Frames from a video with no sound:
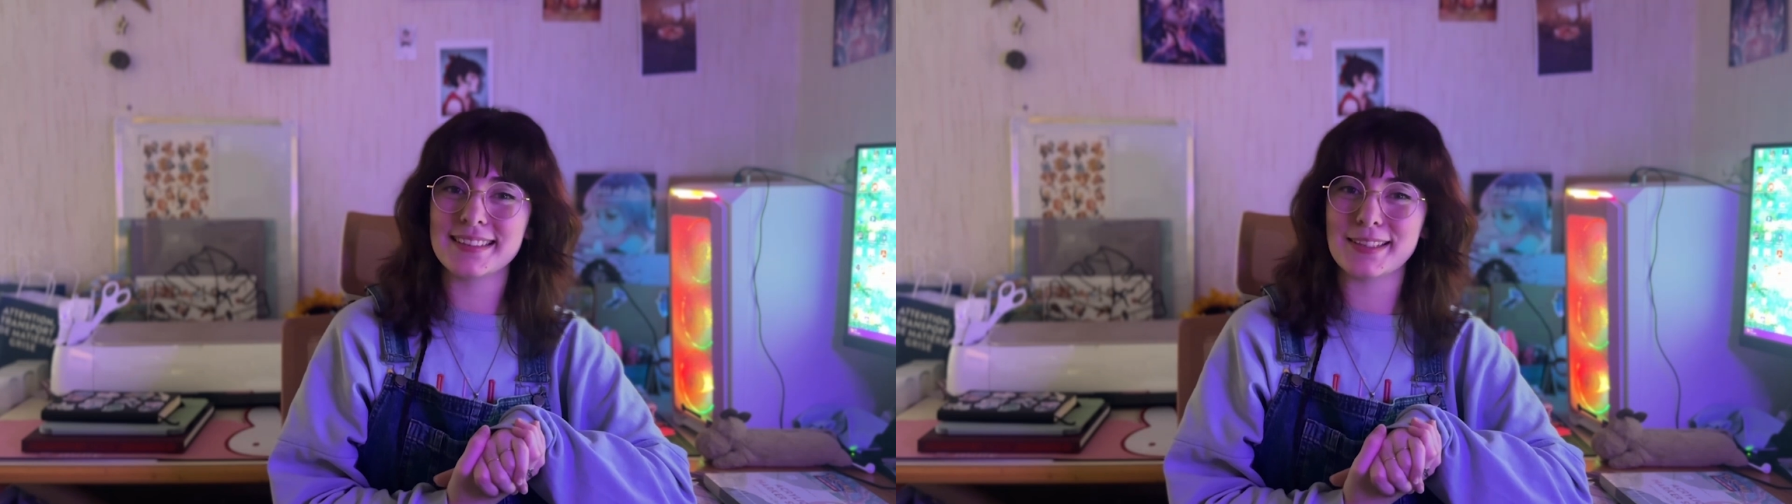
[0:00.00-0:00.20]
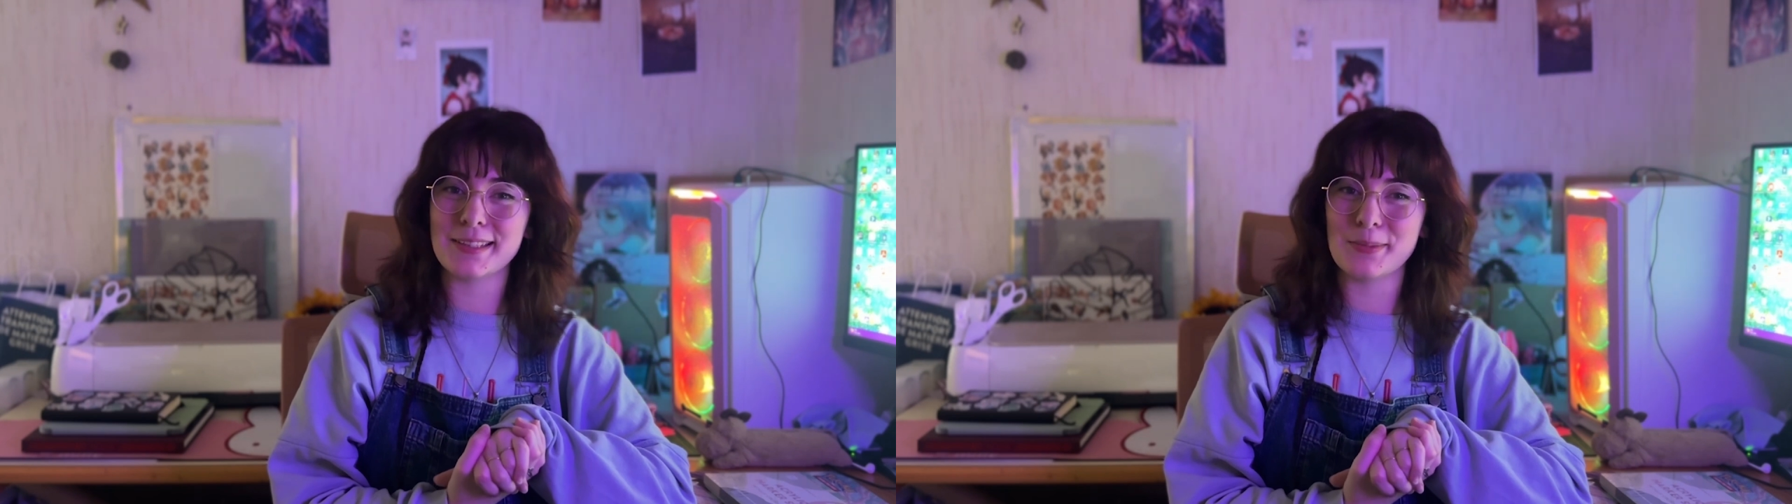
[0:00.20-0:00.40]

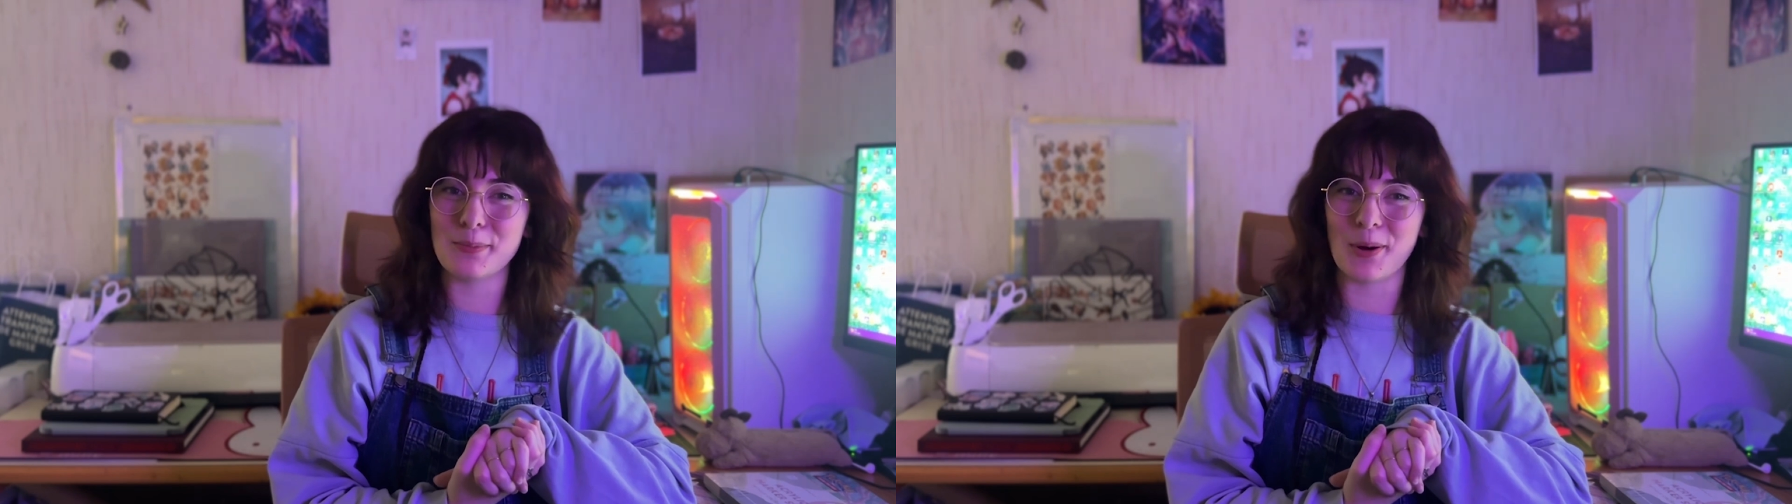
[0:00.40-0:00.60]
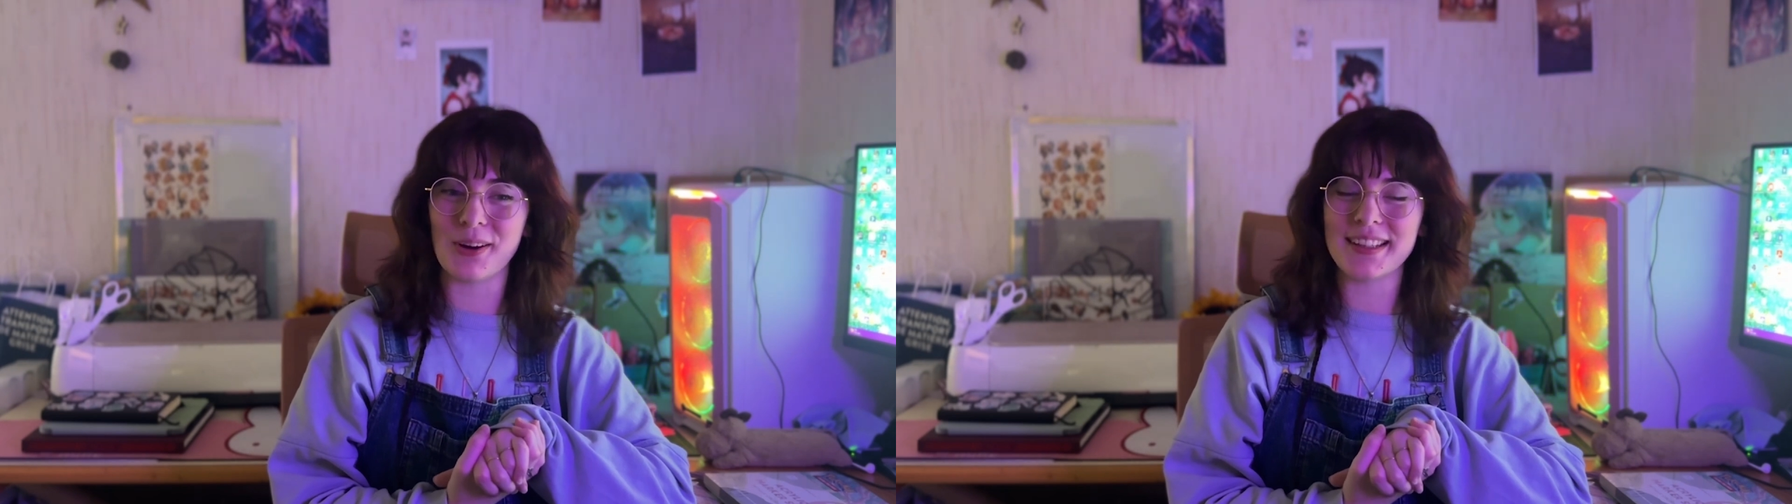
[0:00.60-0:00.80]
to
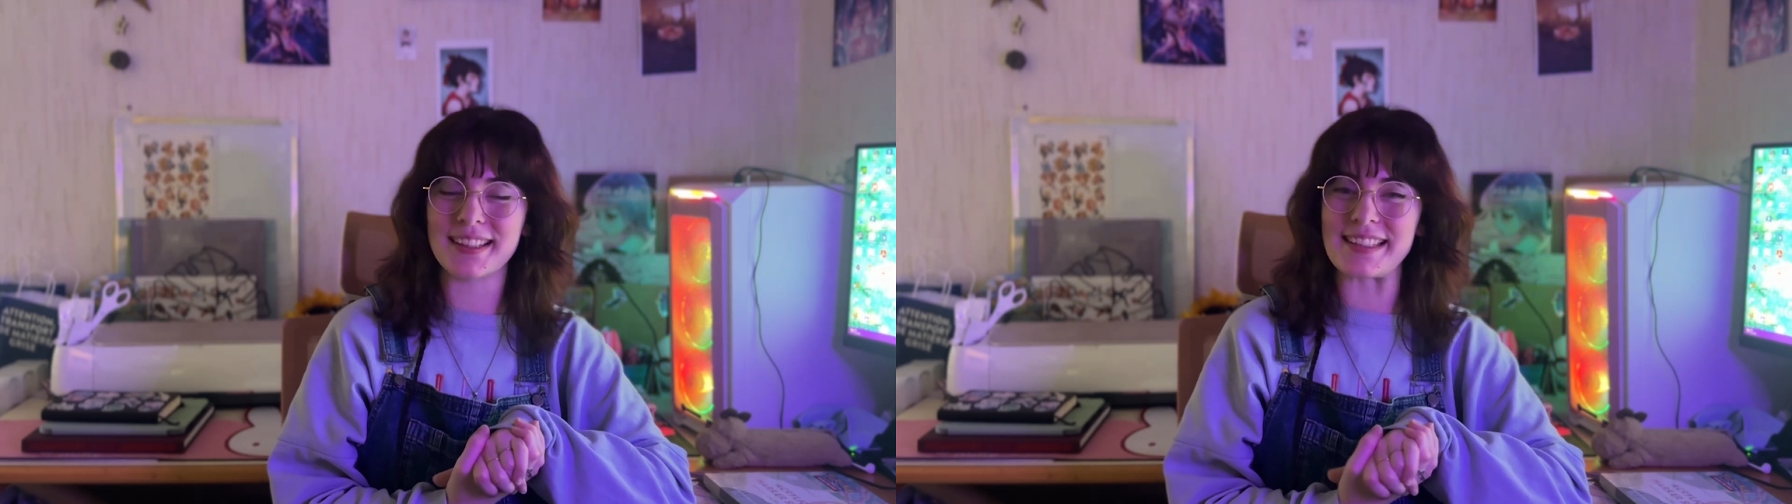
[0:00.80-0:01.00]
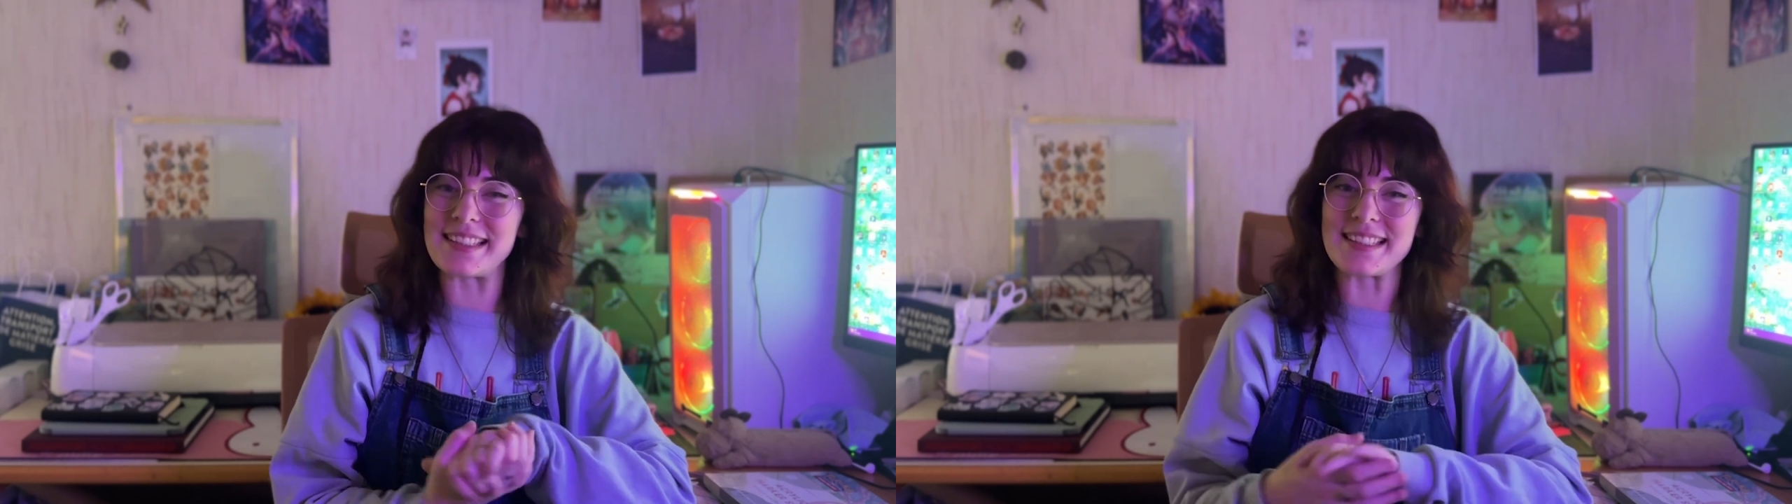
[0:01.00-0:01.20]

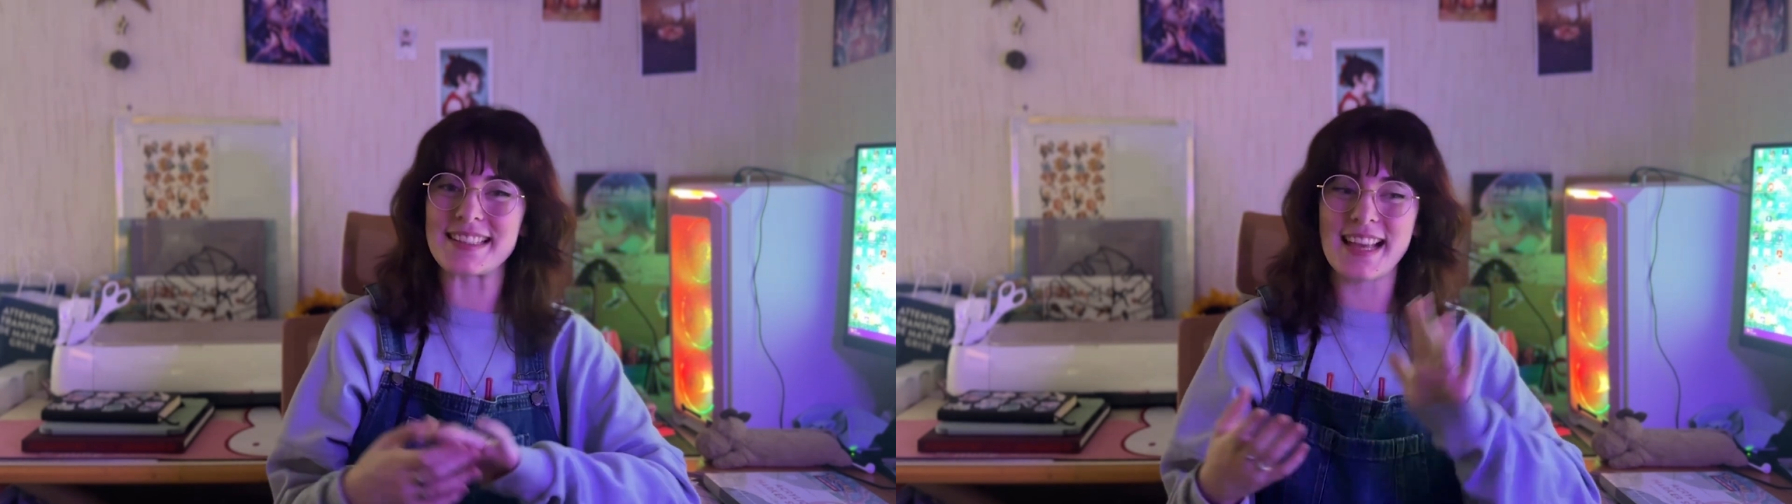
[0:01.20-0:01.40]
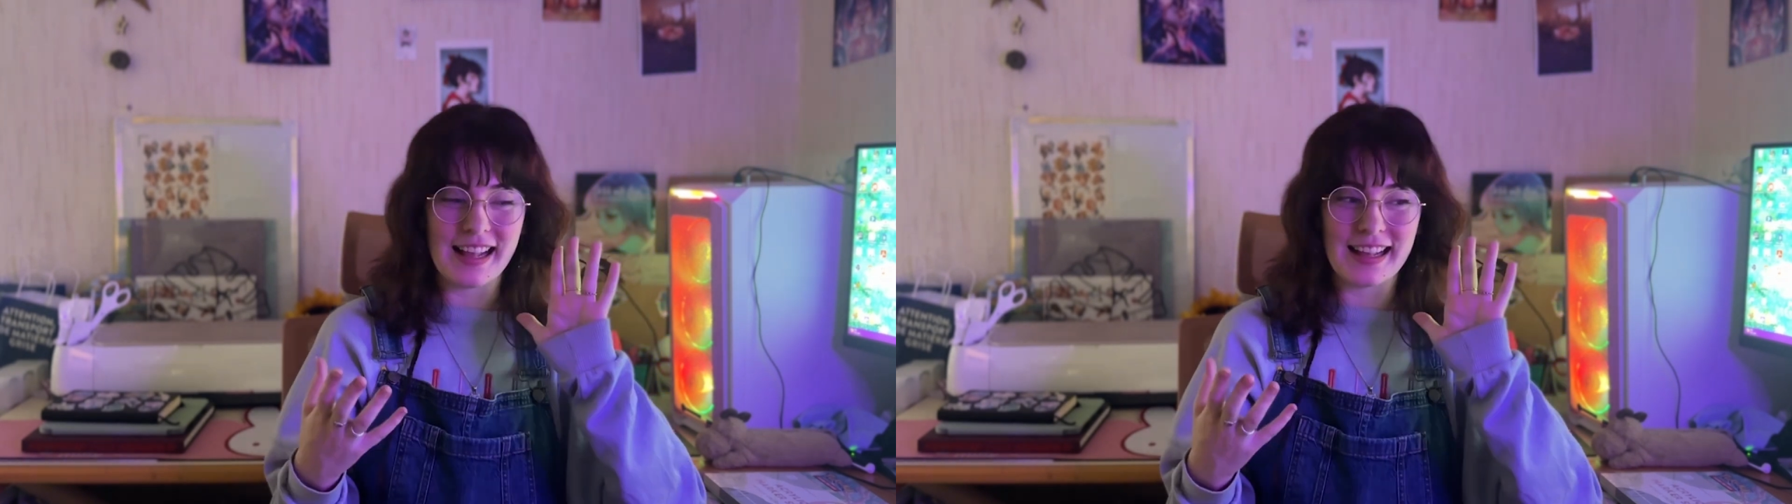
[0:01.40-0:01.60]

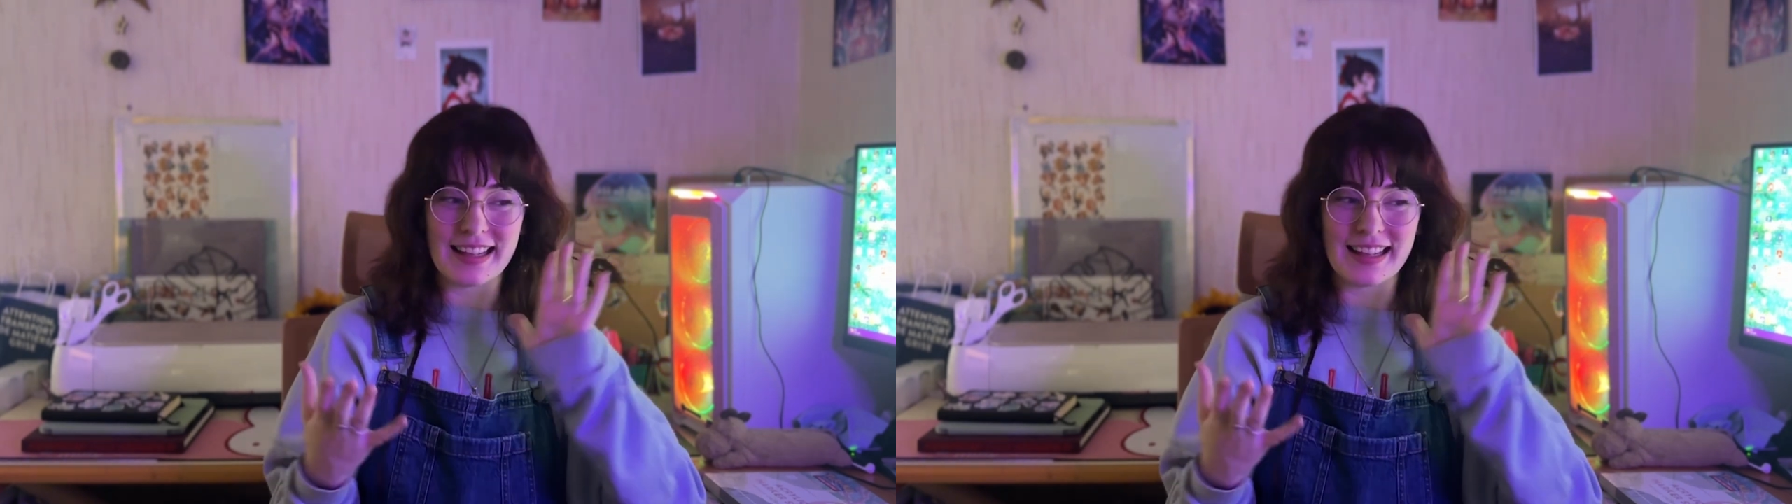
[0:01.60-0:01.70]
markers.